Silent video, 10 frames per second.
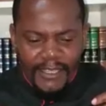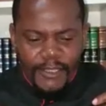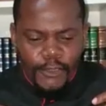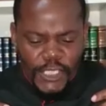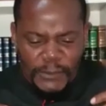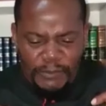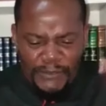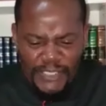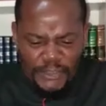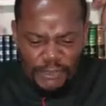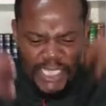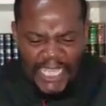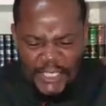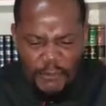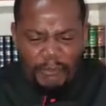your spirit, you
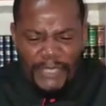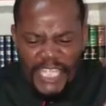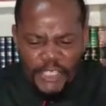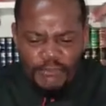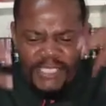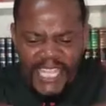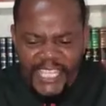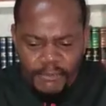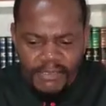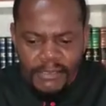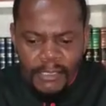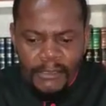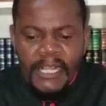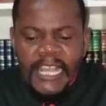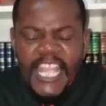take your being, you take your
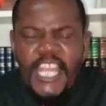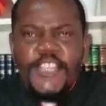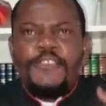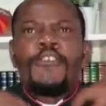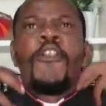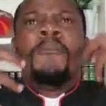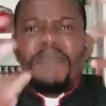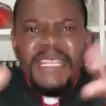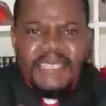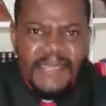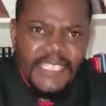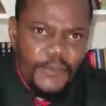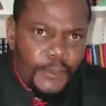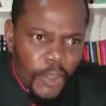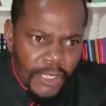soul, and you commit that
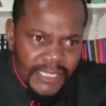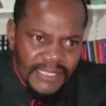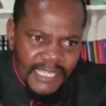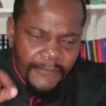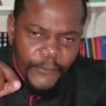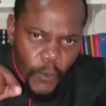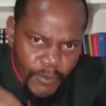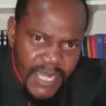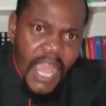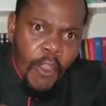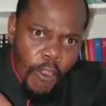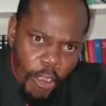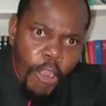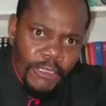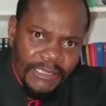to God and say, from now
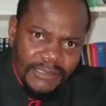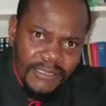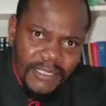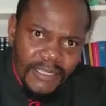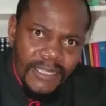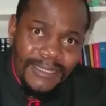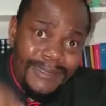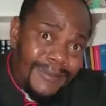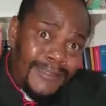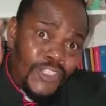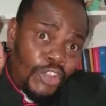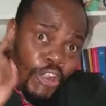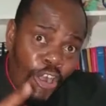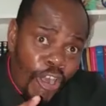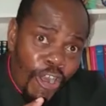on, it is
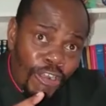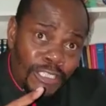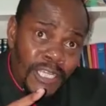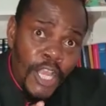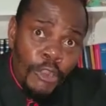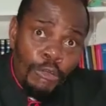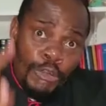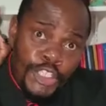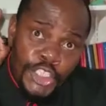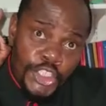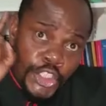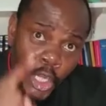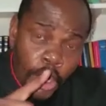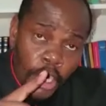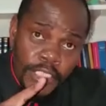God who is in
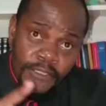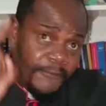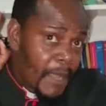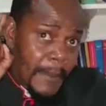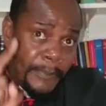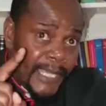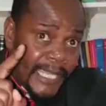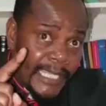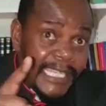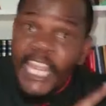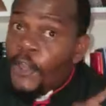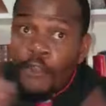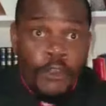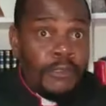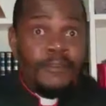charge of my being and
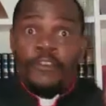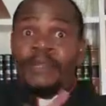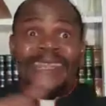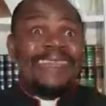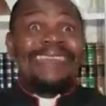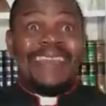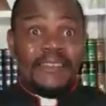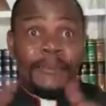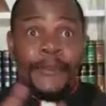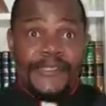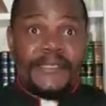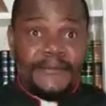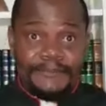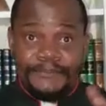not any other person.